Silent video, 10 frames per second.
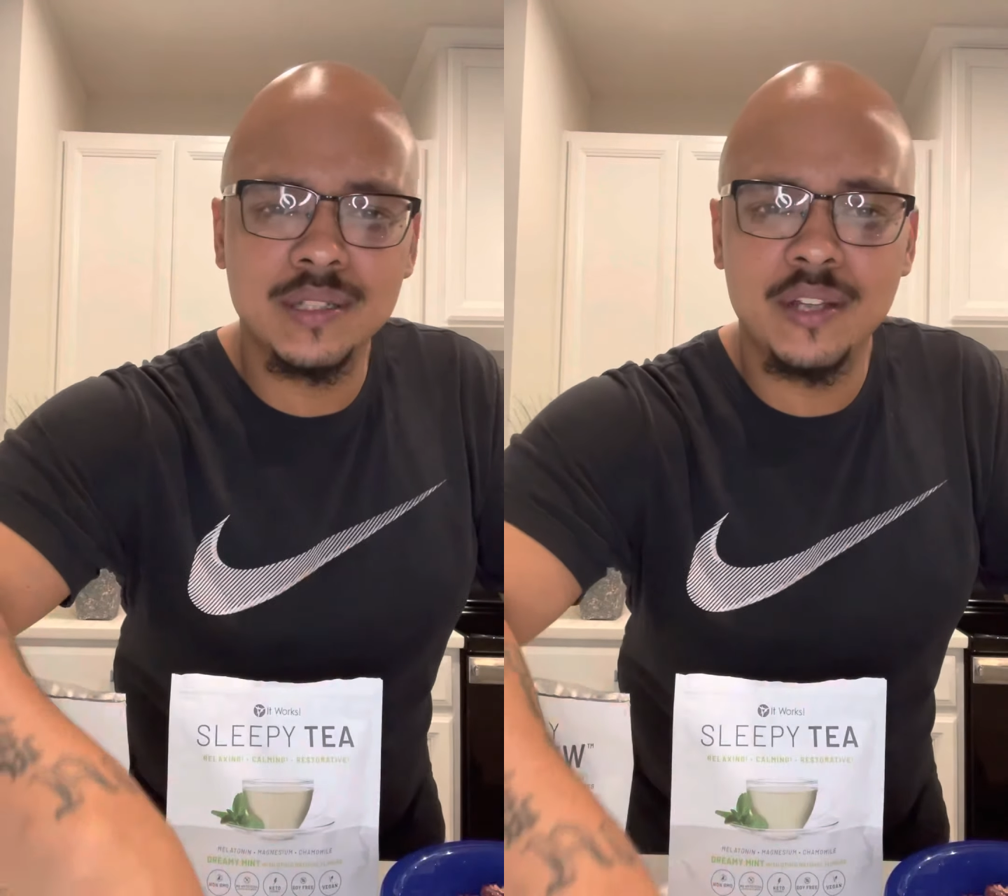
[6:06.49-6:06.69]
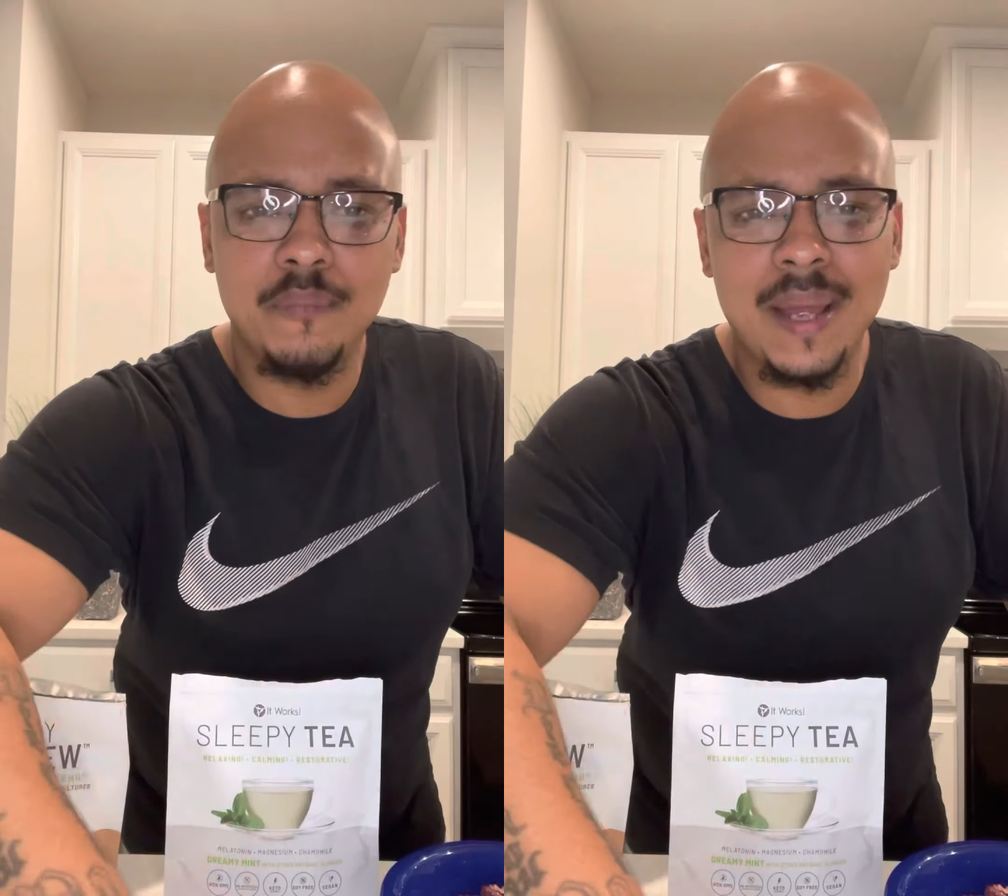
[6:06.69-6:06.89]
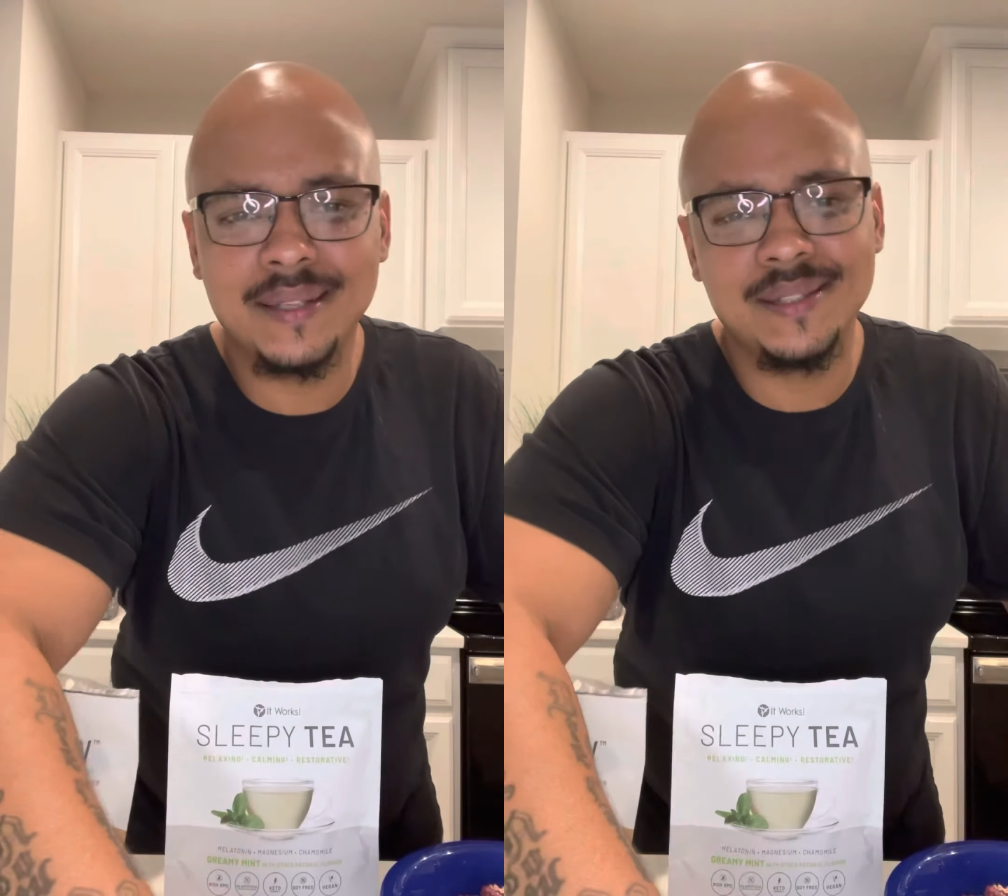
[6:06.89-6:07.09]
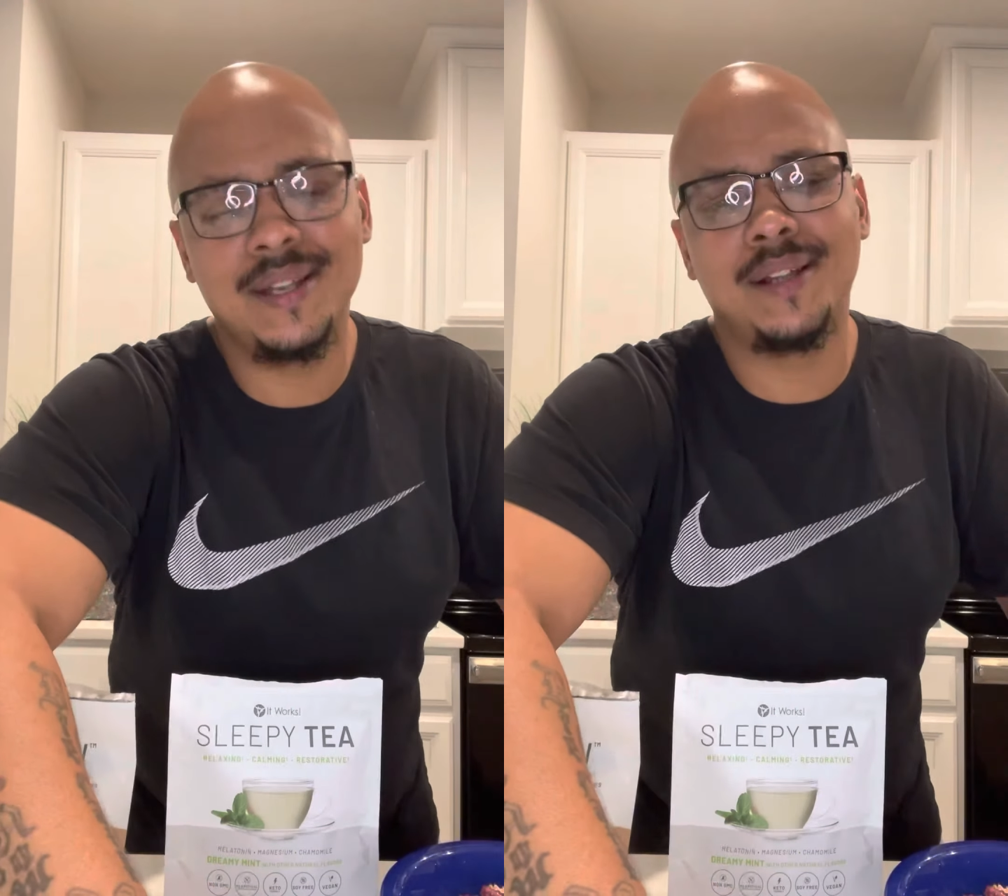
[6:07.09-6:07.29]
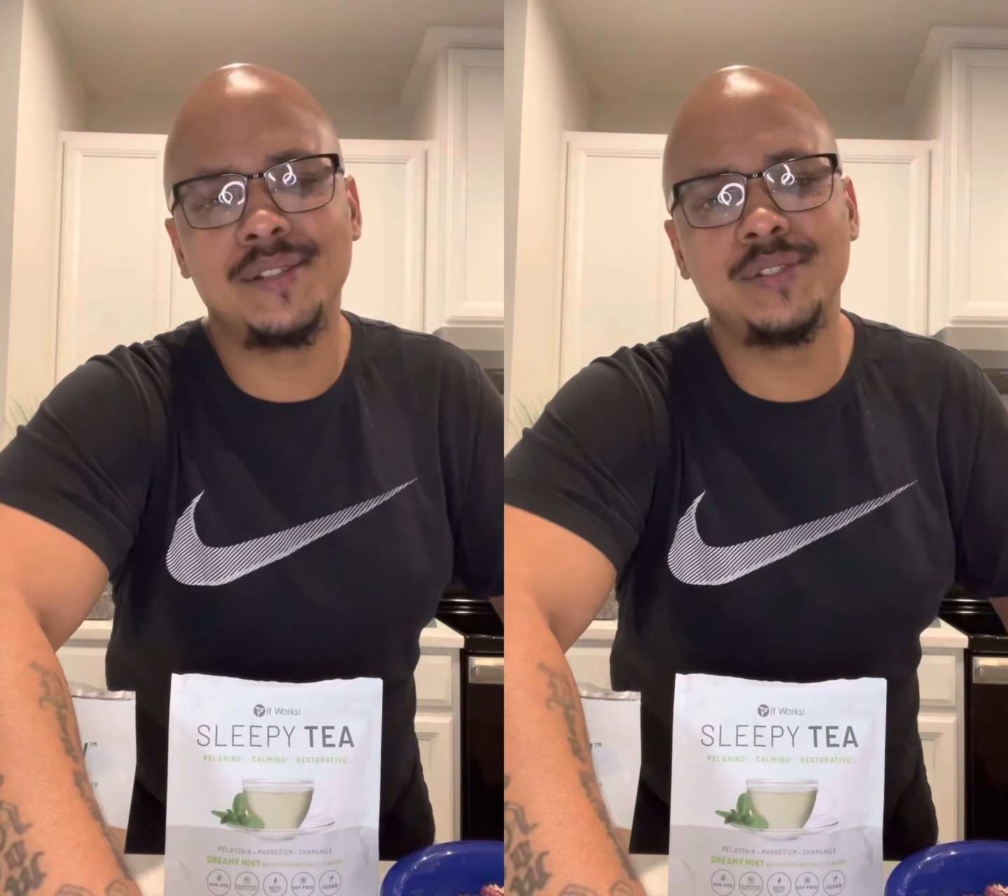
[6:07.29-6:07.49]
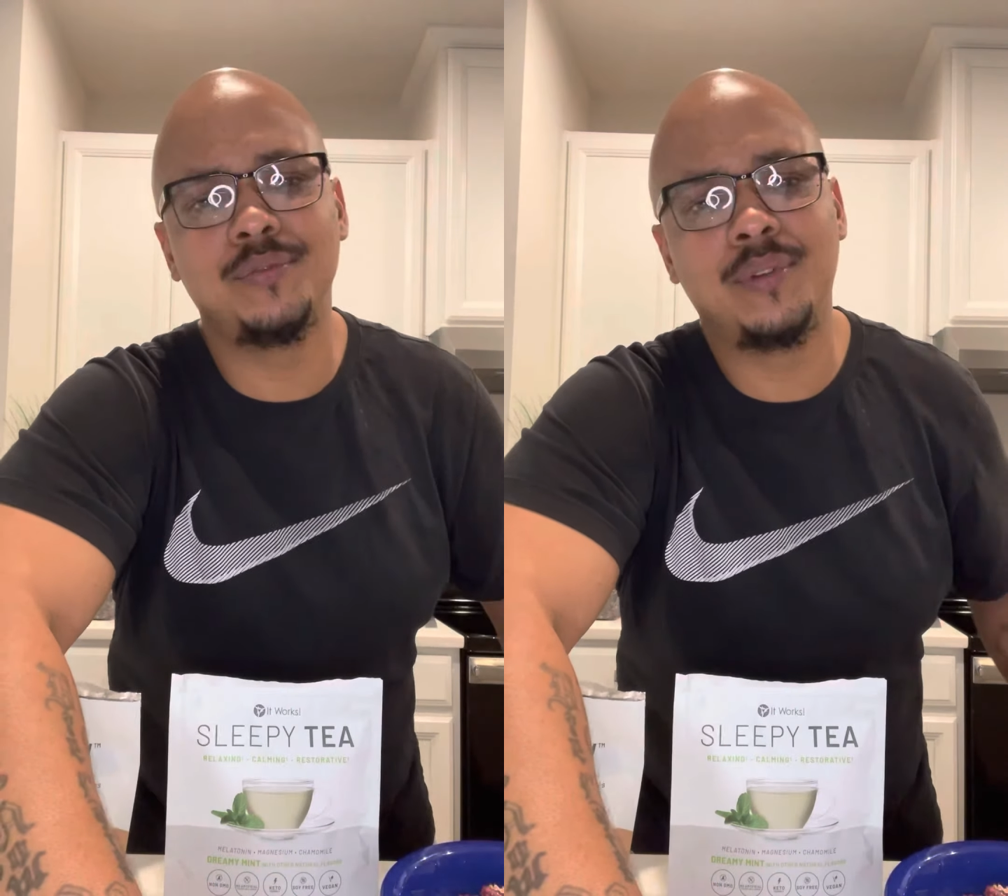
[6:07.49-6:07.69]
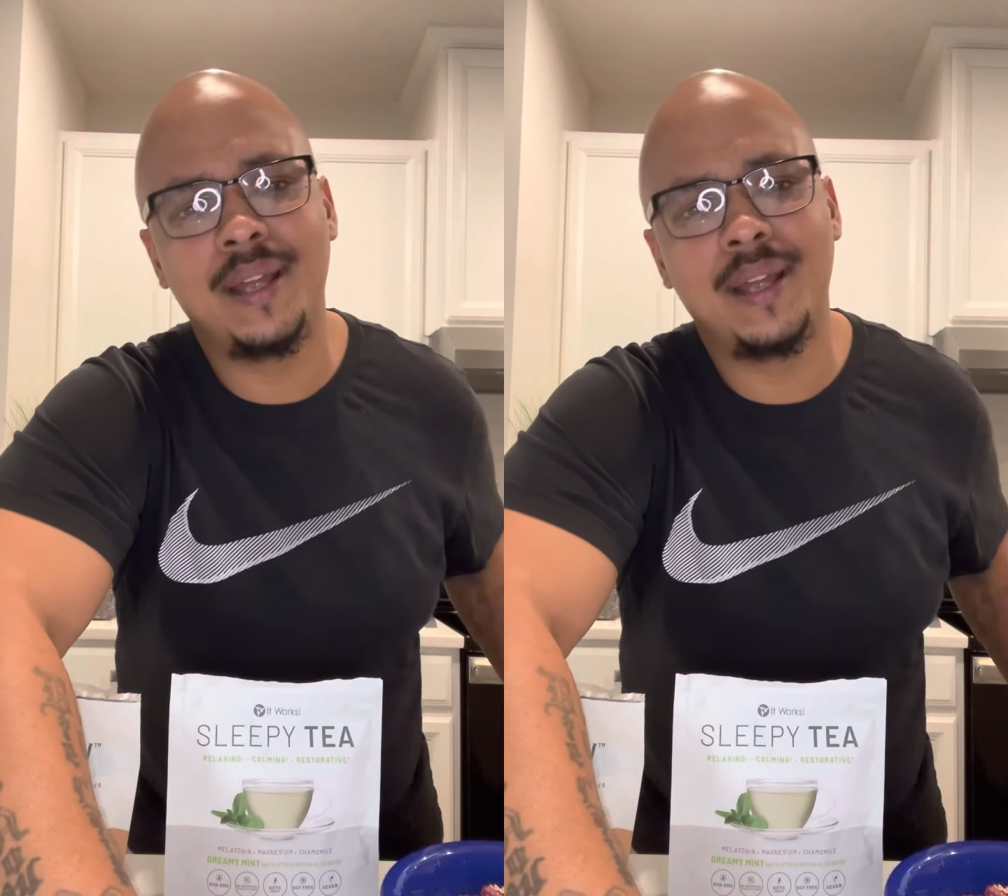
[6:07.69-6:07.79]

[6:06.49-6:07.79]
love back to y'all too.